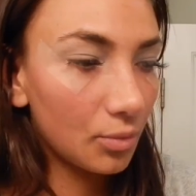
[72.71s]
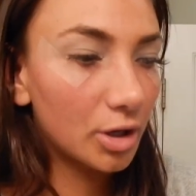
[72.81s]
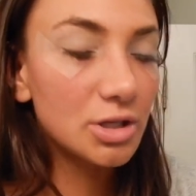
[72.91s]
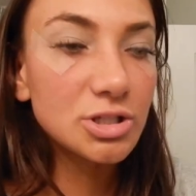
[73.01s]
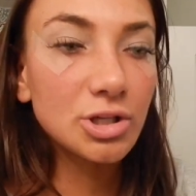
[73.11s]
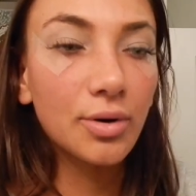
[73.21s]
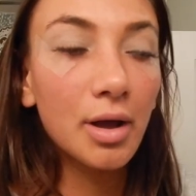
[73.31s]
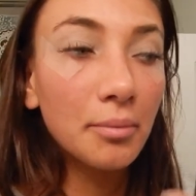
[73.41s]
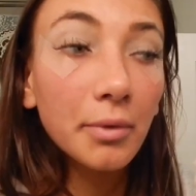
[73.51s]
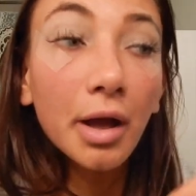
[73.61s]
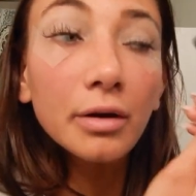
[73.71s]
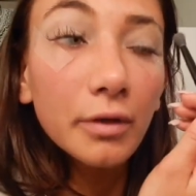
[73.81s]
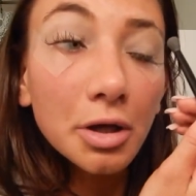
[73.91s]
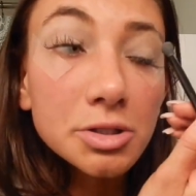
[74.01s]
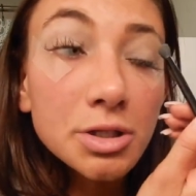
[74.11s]
I want to do kind of
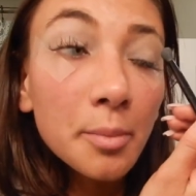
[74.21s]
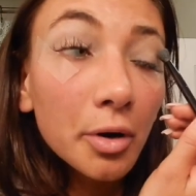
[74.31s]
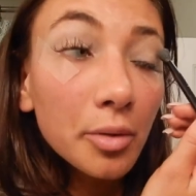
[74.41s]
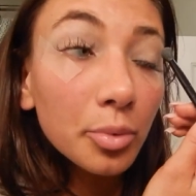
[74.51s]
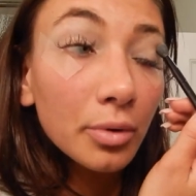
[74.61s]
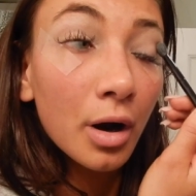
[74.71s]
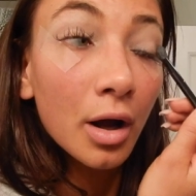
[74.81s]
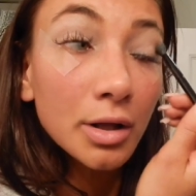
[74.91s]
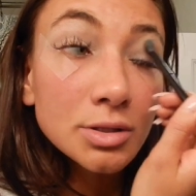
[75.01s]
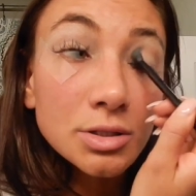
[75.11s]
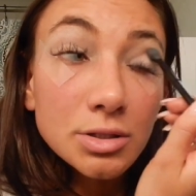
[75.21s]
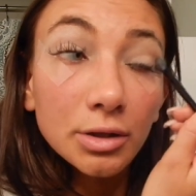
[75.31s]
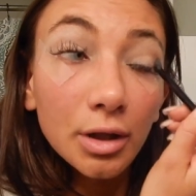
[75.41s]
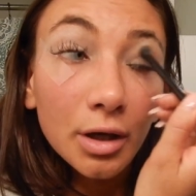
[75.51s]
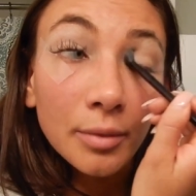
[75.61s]
like a summery bronzed
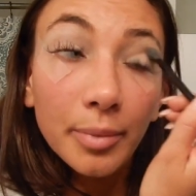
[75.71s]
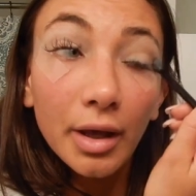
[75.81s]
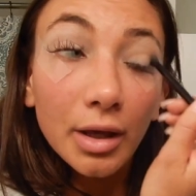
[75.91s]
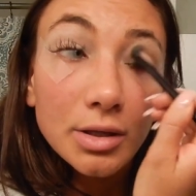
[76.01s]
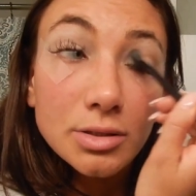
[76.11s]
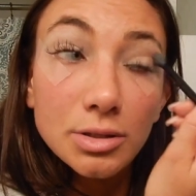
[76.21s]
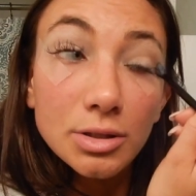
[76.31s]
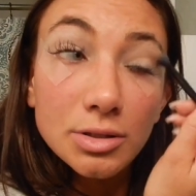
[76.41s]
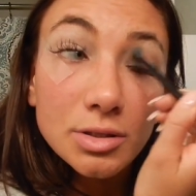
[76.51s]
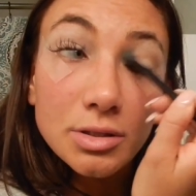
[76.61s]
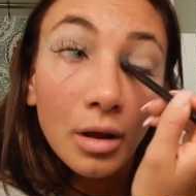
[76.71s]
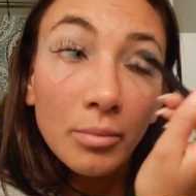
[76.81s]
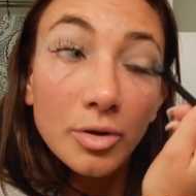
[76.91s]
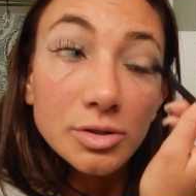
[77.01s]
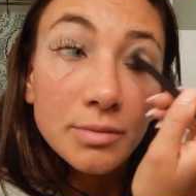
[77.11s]
look because it's
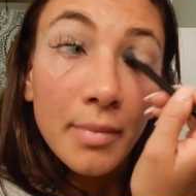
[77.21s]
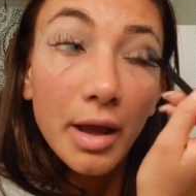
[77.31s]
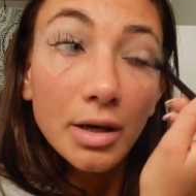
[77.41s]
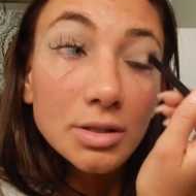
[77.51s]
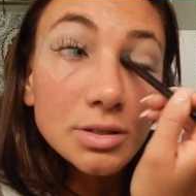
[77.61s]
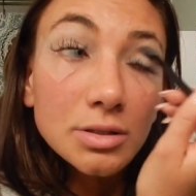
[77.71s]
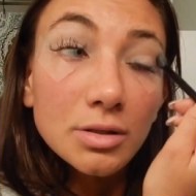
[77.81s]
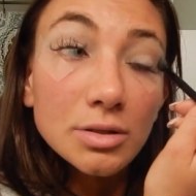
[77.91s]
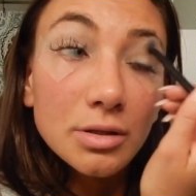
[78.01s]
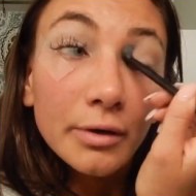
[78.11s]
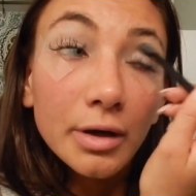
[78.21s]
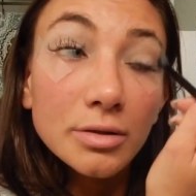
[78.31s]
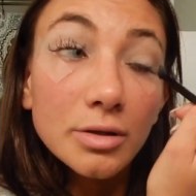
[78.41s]
almost May and it's still snowing